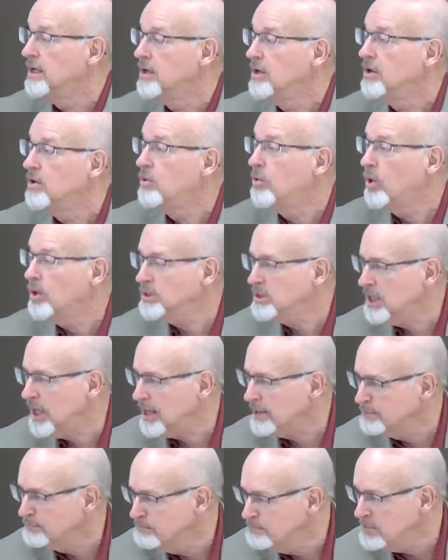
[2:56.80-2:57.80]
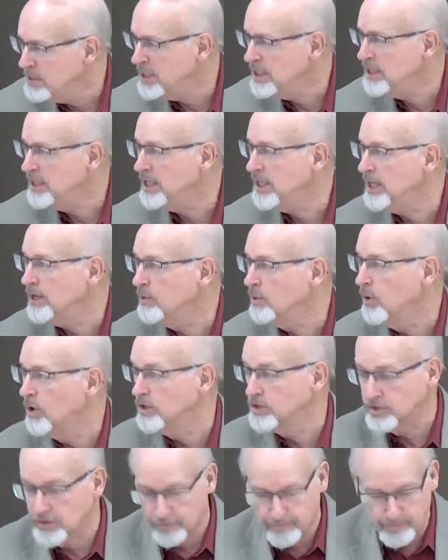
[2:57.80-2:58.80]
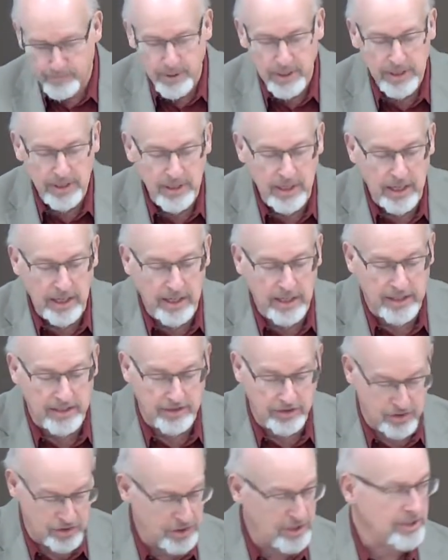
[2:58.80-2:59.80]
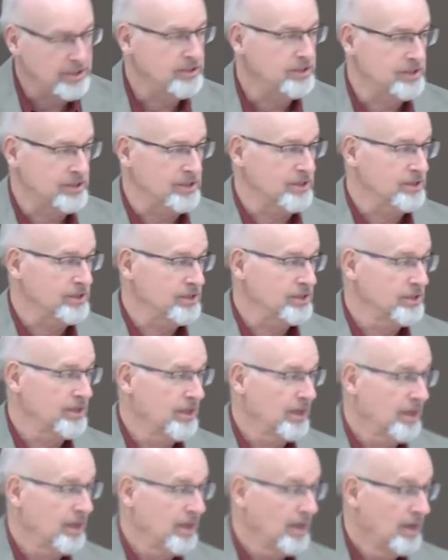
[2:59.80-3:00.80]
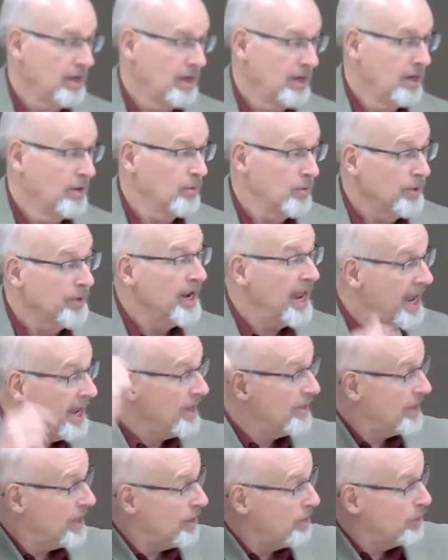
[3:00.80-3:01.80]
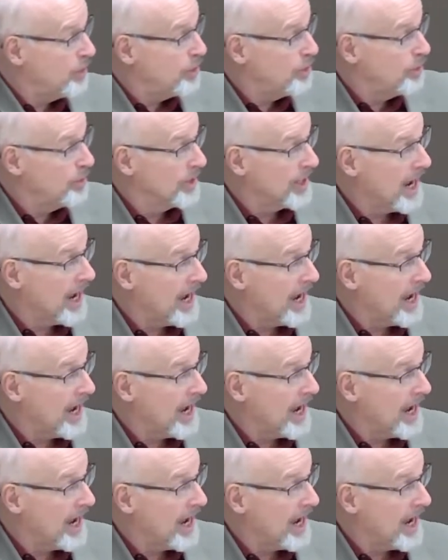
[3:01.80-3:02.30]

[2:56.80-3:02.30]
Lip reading: what that meaning was of being in Jesus. Well, now that you and I